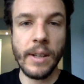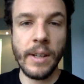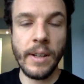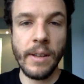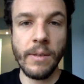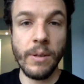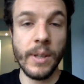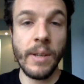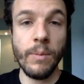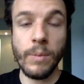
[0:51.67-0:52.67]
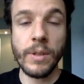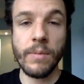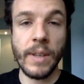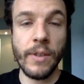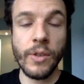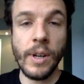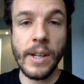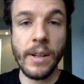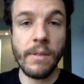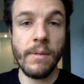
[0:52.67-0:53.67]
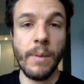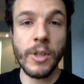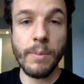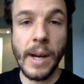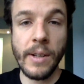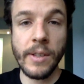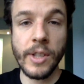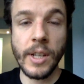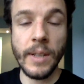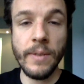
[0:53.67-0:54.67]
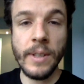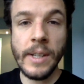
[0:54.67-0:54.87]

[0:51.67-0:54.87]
And I thought, okay, let's give it a try. I didn't know much about it at the time,